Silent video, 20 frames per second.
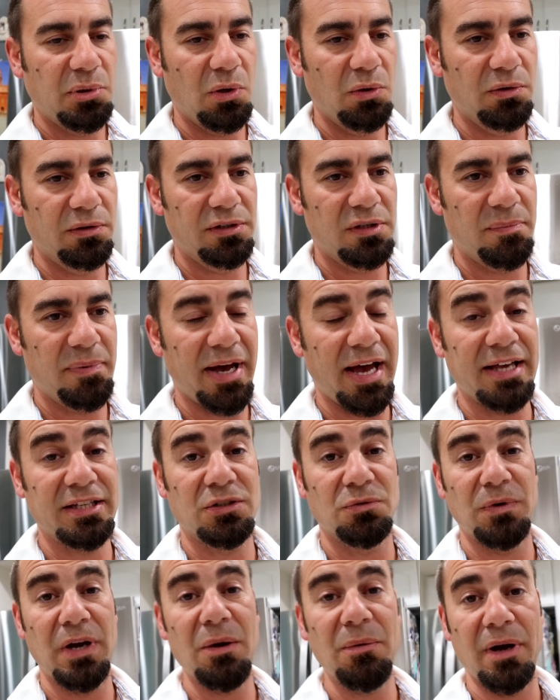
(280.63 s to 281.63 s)
Polar to
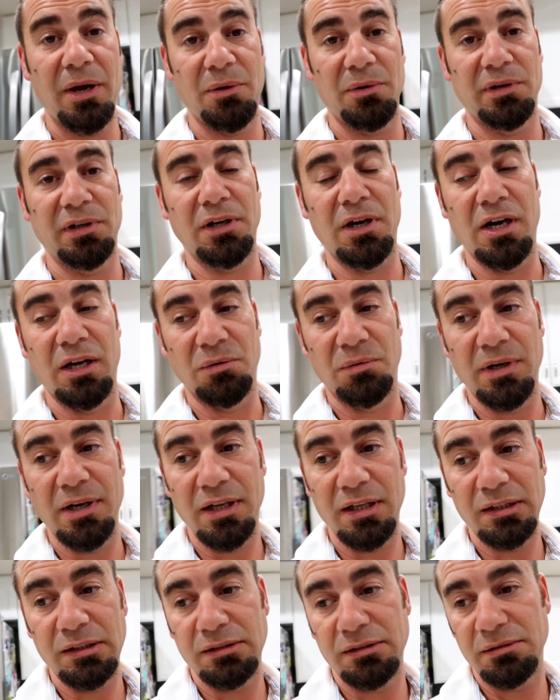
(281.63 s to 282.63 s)
pass away while we were gone.
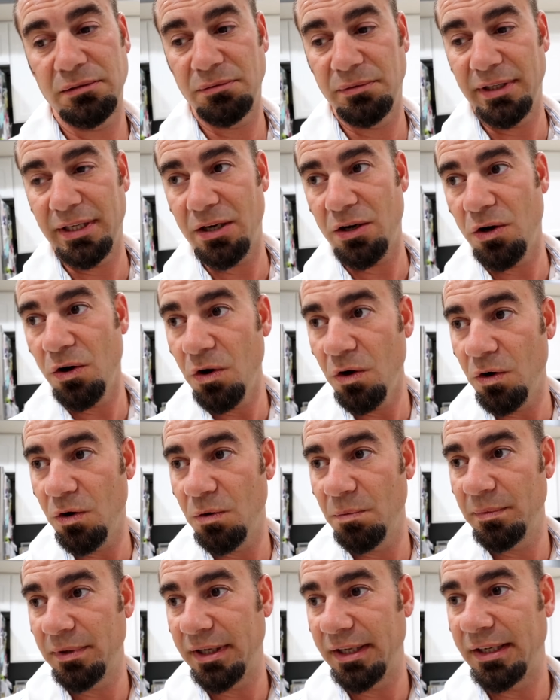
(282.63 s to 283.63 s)
Well, we get
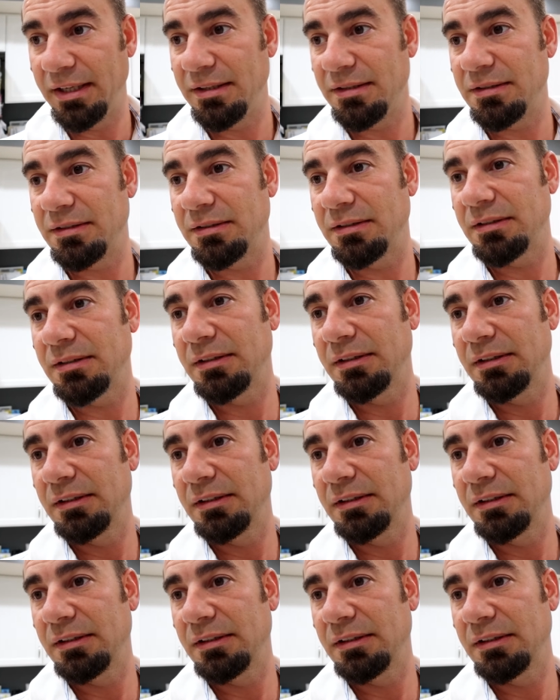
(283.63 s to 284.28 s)
home and he's